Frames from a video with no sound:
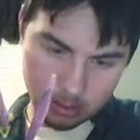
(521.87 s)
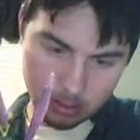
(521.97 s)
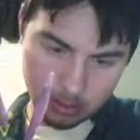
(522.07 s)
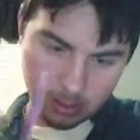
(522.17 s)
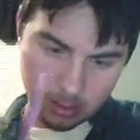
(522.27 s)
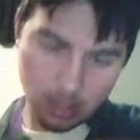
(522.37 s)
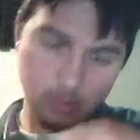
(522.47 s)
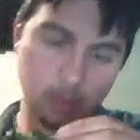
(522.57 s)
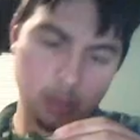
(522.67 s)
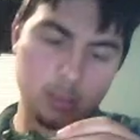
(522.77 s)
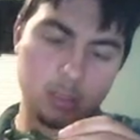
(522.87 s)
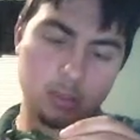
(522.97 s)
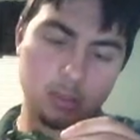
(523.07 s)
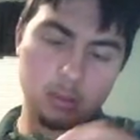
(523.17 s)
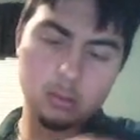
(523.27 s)
little bit of,
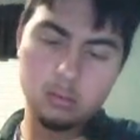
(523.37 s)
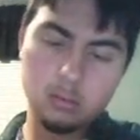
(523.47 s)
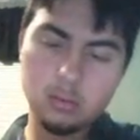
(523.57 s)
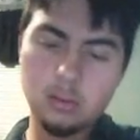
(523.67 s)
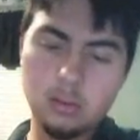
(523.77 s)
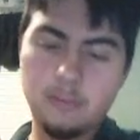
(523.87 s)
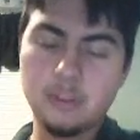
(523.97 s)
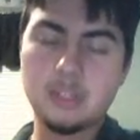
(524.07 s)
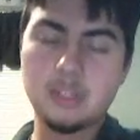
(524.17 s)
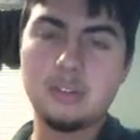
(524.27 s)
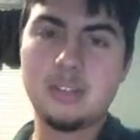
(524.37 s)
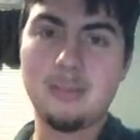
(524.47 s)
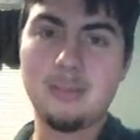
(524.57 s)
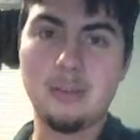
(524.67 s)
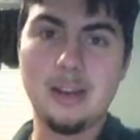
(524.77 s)
it feels like they're
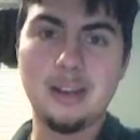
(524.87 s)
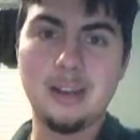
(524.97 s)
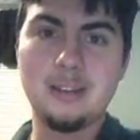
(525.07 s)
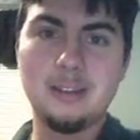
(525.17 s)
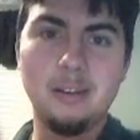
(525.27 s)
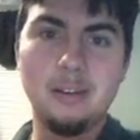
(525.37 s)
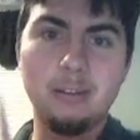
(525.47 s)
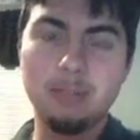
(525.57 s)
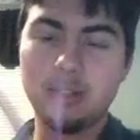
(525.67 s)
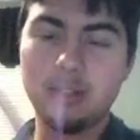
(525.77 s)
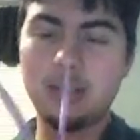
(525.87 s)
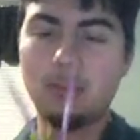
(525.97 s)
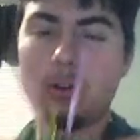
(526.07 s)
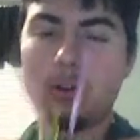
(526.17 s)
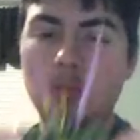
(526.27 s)
separating the separate
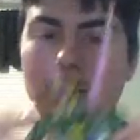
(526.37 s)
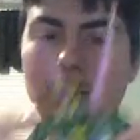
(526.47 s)
arms.